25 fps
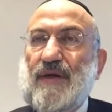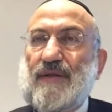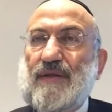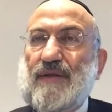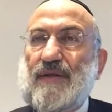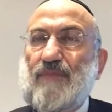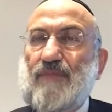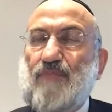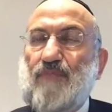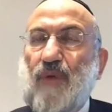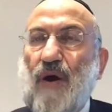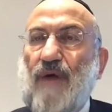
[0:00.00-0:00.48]

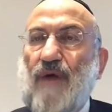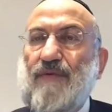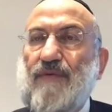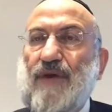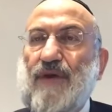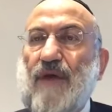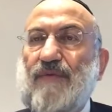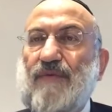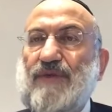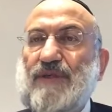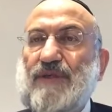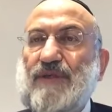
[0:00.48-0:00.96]
The power
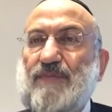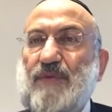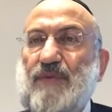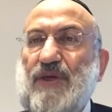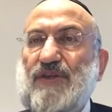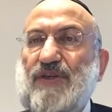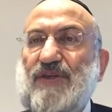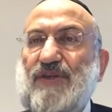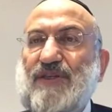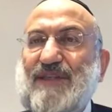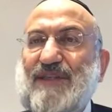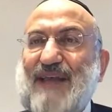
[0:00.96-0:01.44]
of
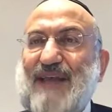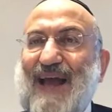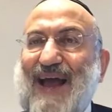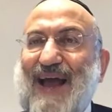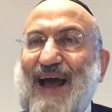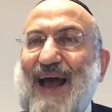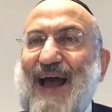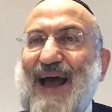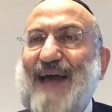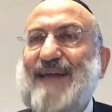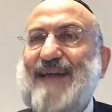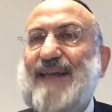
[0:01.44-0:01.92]
speech is the
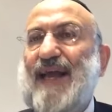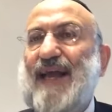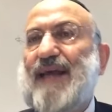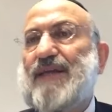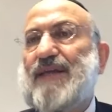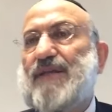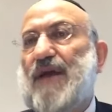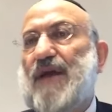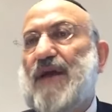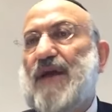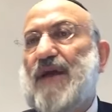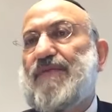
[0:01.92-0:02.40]

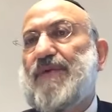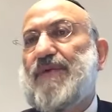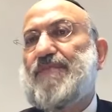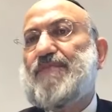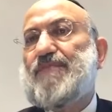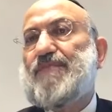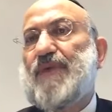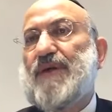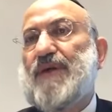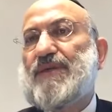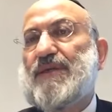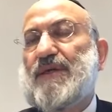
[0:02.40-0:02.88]
highlight of a
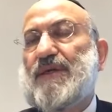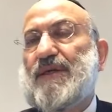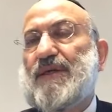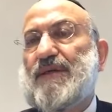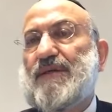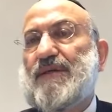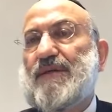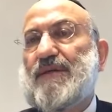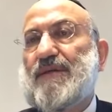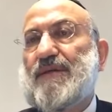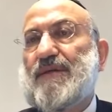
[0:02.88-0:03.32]
person.